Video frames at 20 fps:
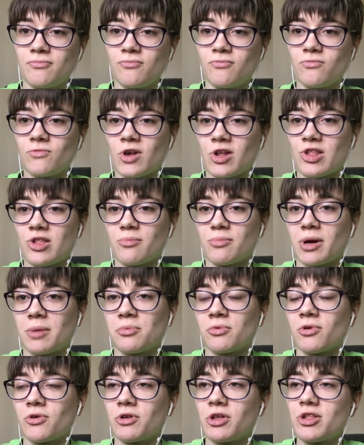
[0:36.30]
Rest in
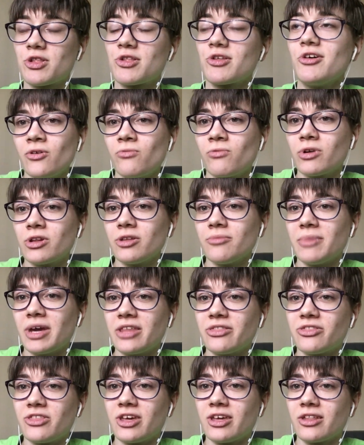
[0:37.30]
pepperonis. One of the main
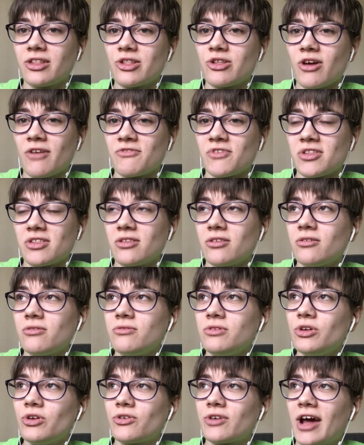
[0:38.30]
things you
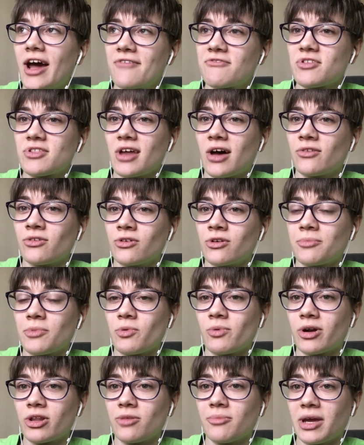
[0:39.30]
don't have to download it, but
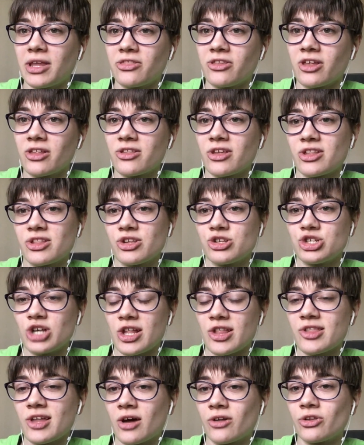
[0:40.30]
one of the main things they suggest
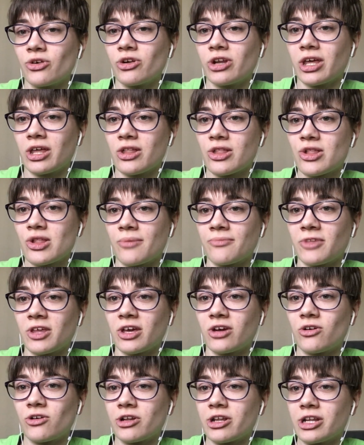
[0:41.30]
downloading is something
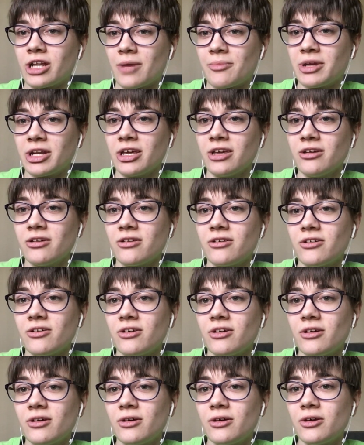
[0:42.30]
called Anemone,
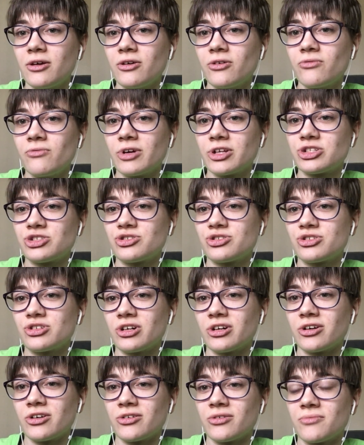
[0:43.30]
which
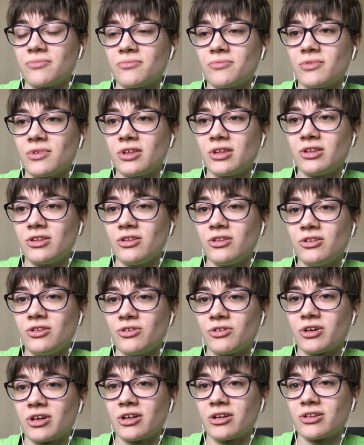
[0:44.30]
you
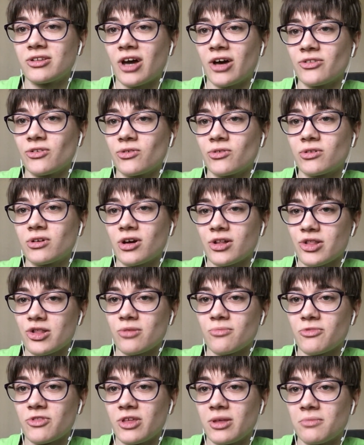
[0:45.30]
can download custom
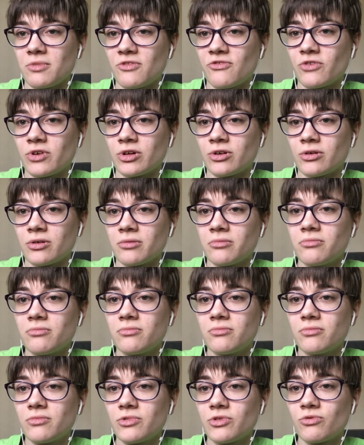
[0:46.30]
themes for your
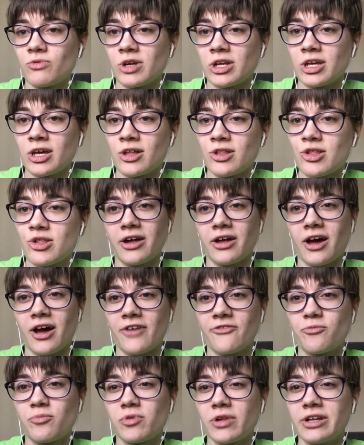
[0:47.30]
3DS. I
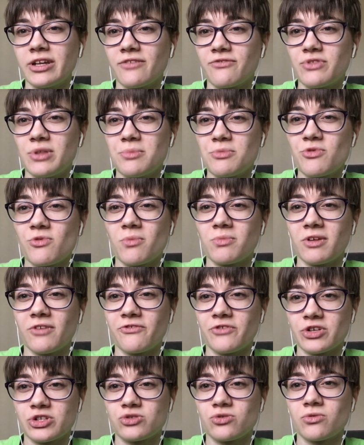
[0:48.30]
have plenty of themes from the
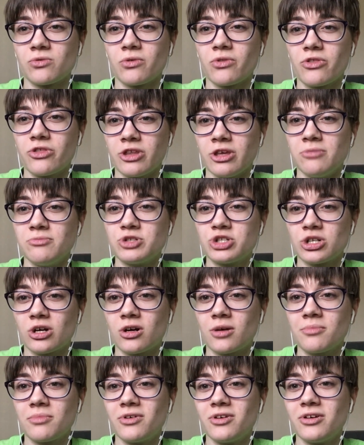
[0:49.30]
official theme
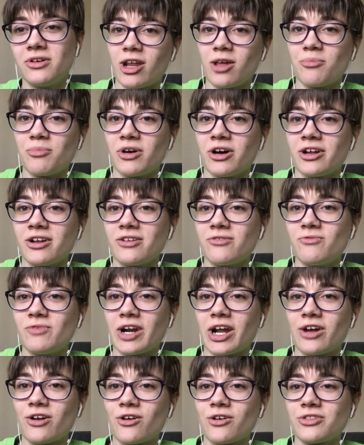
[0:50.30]
shop, but when I
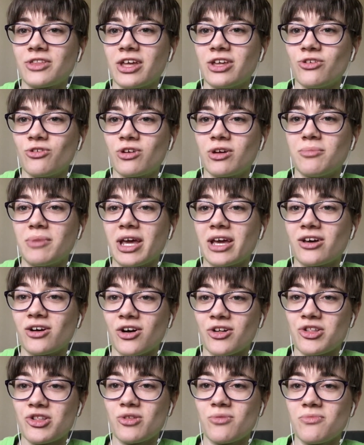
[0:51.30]
heard that you can make
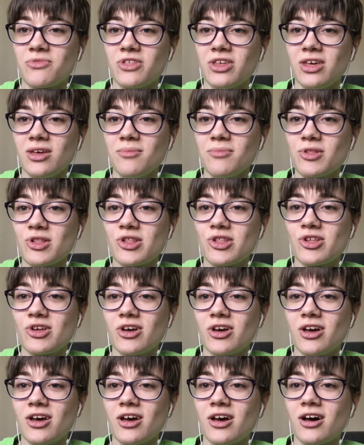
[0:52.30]
custom themes,
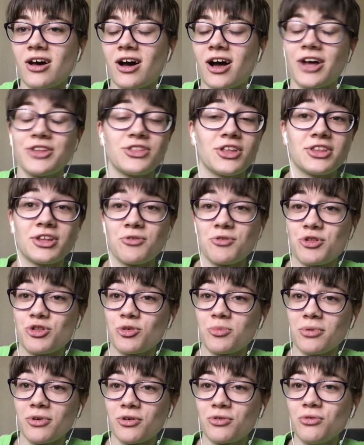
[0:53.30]
I thought that was
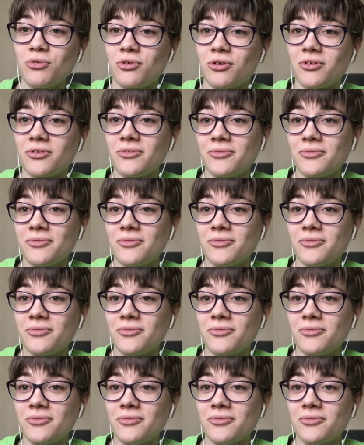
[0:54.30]
super cool.